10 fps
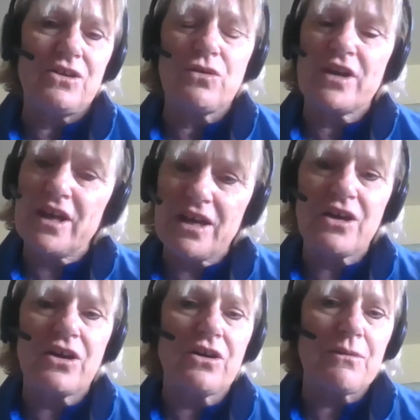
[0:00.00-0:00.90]

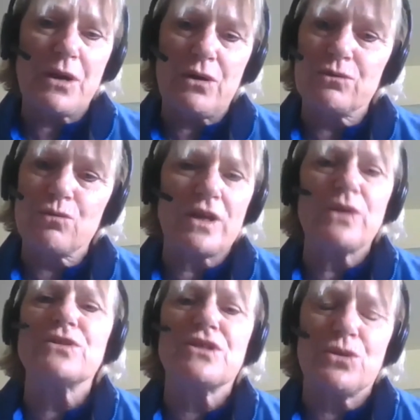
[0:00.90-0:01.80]
care about what
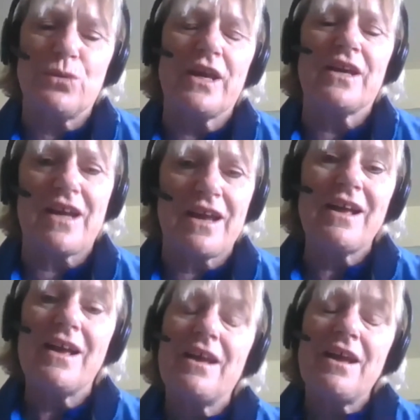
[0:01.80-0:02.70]
he was doing. And I
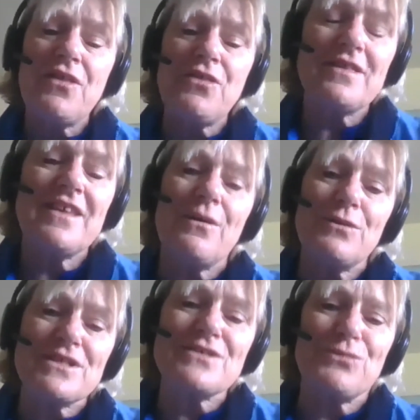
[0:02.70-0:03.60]
thought that
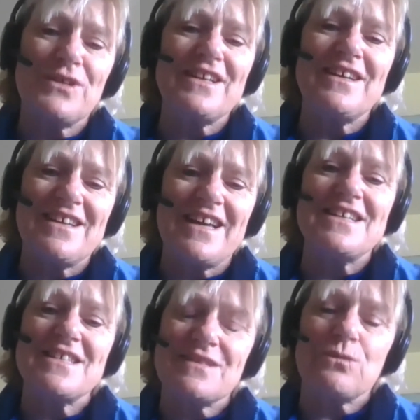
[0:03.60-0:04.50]
was really a
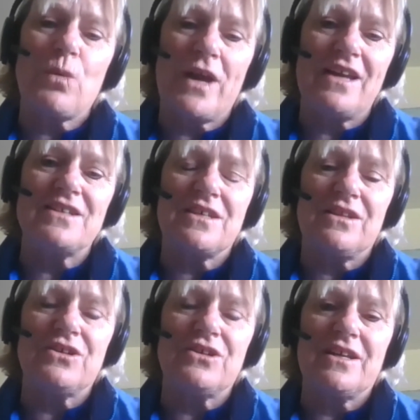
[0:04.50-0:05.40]
nice way to
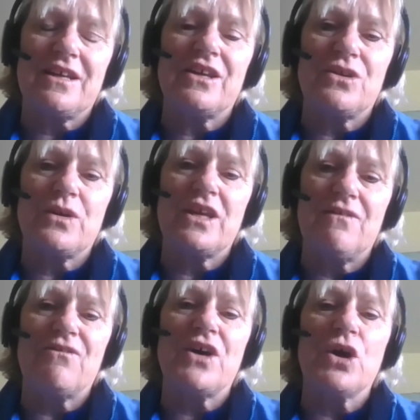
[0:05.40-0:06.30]
look at it.
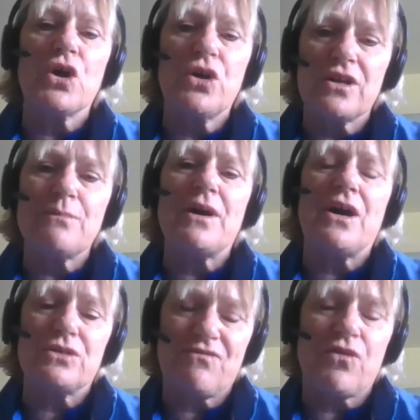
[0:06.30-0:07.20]
He felt good
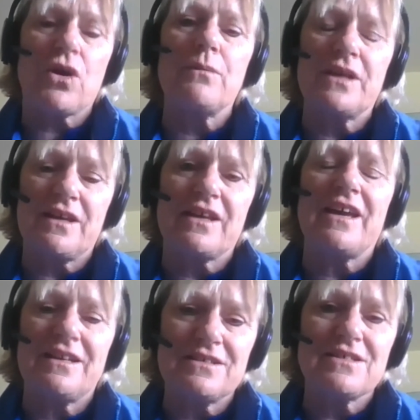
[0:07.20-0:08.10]
about farming
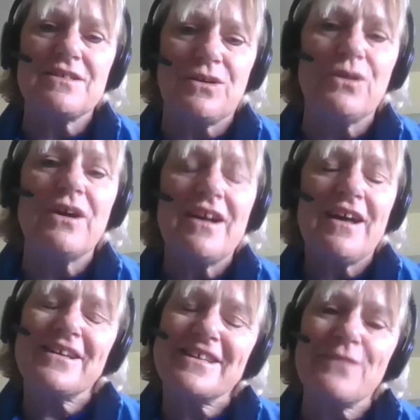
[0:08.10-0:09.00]
again. So
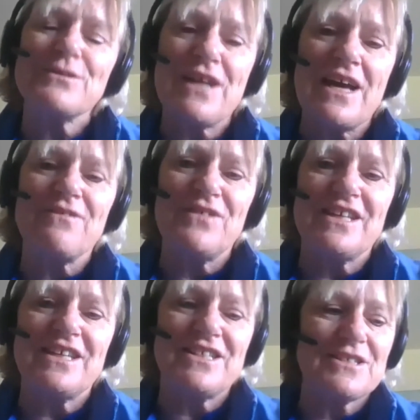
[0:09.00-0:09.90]
I thought that was kind of
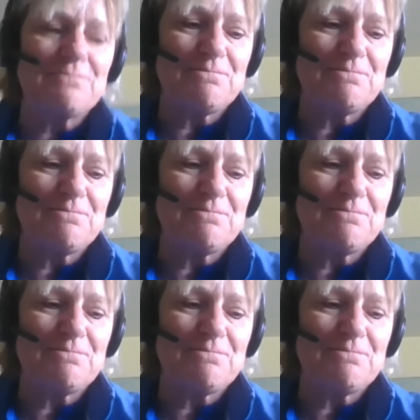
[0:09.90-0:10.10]
neat.